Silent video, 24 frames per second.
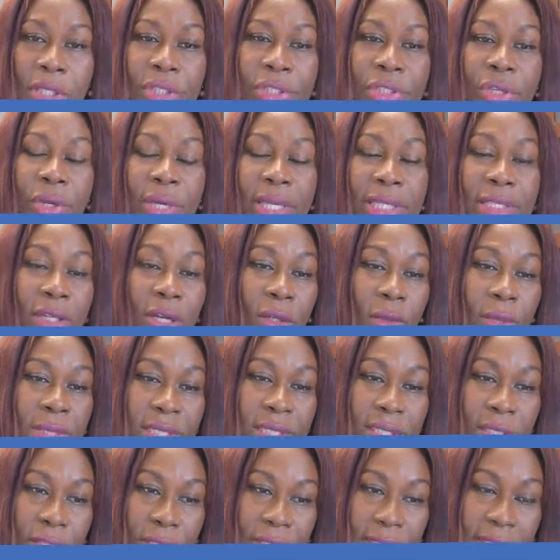So it's always
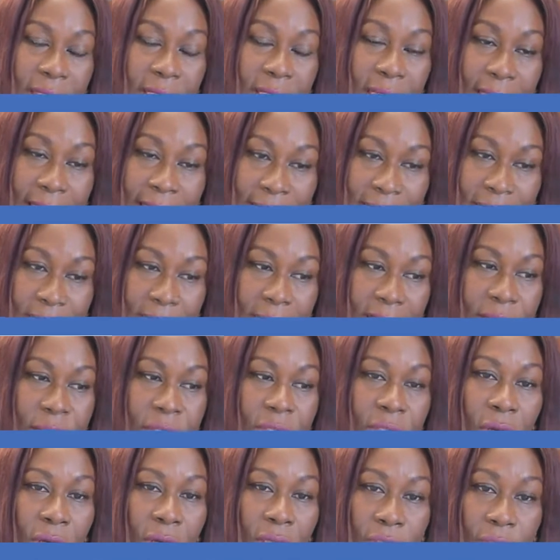a good idea to
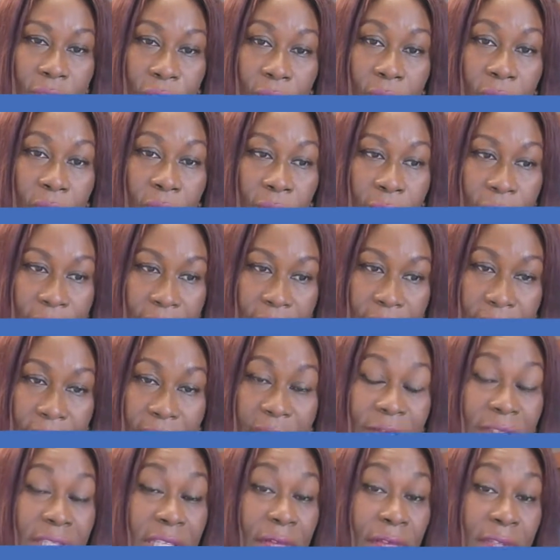talk to a lawyer,
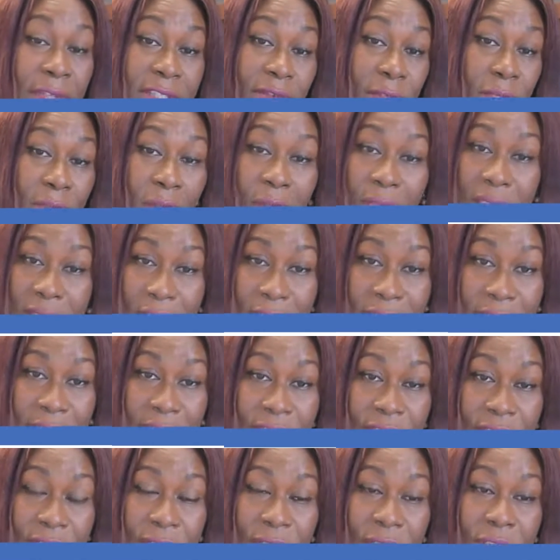even if it's for
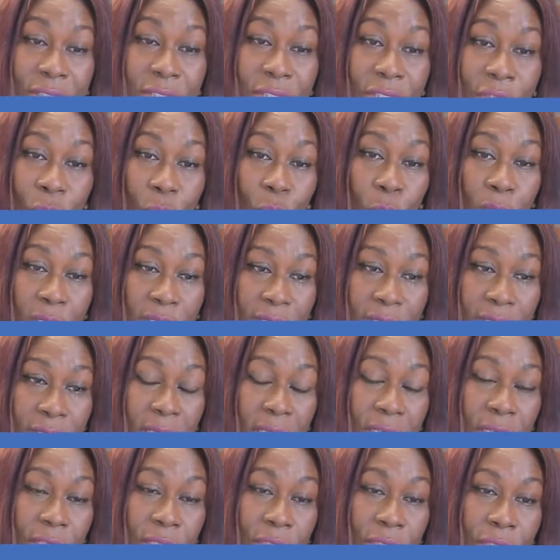consultation. Just know what
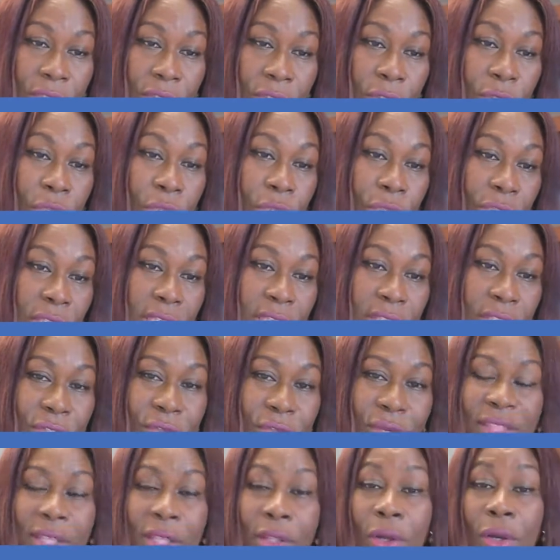you need to
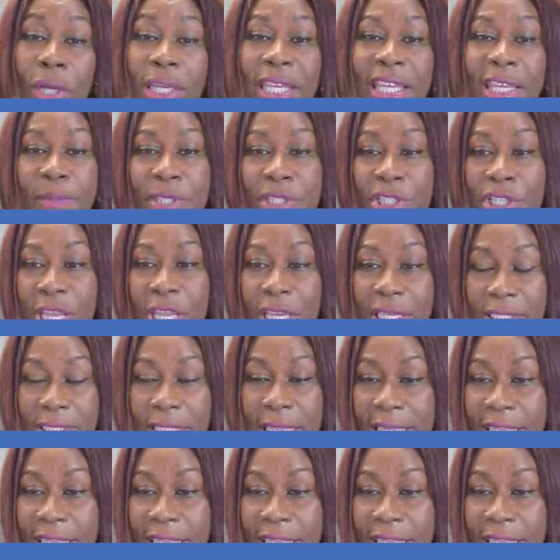do. And the law keeps changing.